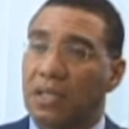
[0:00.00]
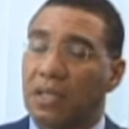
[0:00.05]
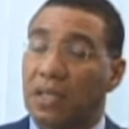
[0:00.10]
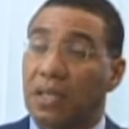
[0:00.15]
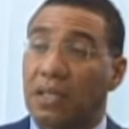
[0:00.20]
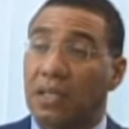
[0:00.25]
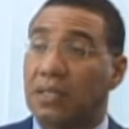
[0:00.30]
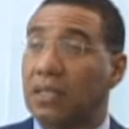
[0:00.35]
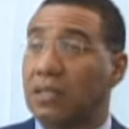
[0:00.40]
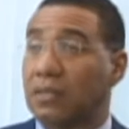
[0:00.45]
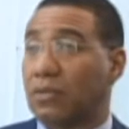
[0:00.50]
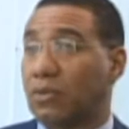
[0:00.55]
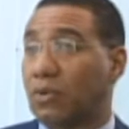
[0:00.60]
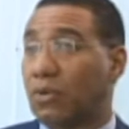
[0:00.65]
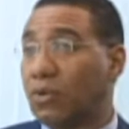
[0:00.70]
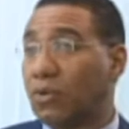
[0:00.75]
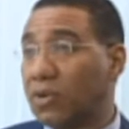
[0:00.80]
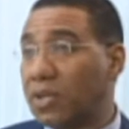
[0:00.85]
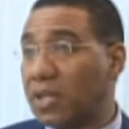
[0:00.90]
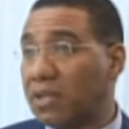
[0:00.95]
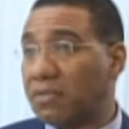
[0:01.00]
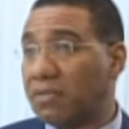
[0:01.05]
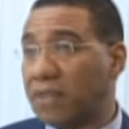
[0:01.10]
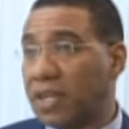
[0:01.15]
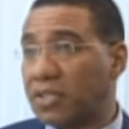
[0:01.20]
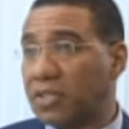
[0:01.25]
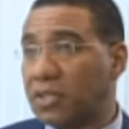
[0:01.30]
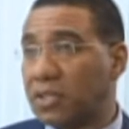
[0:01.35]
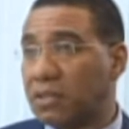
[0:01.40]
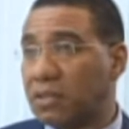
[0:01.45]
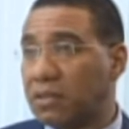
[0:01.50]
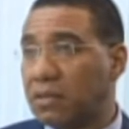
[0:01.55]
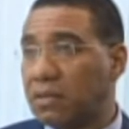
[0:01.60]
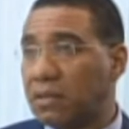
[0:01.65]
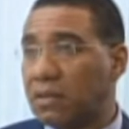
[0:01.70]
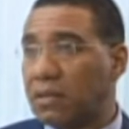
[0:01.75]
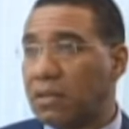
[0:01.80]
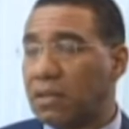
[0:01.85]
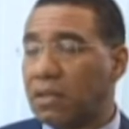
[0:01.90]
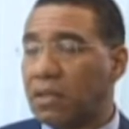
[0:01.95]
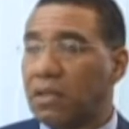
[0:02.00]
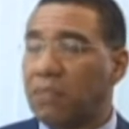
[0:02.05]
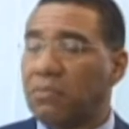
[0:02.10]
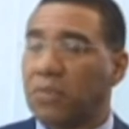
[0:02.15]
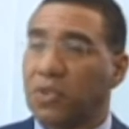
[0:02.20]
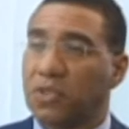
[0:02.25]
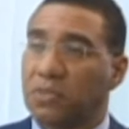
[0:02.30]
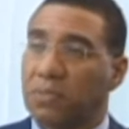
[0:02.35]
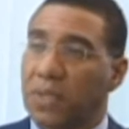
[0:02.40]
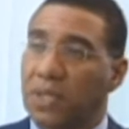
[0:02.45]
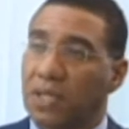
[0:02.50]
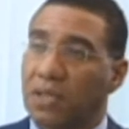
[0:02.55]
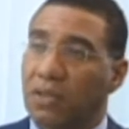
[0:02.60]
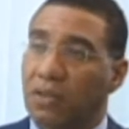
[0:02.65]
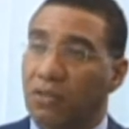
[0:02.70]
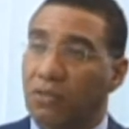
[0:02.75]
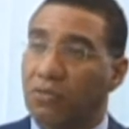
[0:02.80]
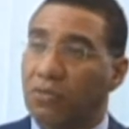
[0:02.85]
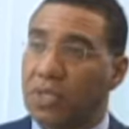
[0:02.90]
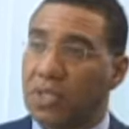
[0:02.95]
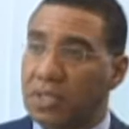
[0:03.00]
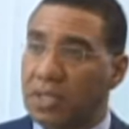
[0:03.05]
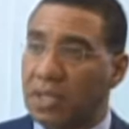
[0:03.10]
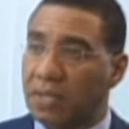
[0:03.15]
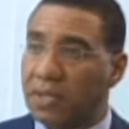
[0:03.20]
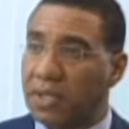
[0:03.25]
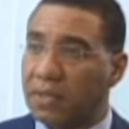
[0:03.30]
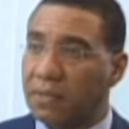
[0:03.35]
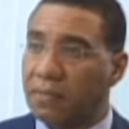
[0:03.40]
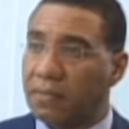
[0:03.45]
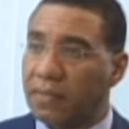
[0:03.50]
a dictatorial fashion. It must be reasonable.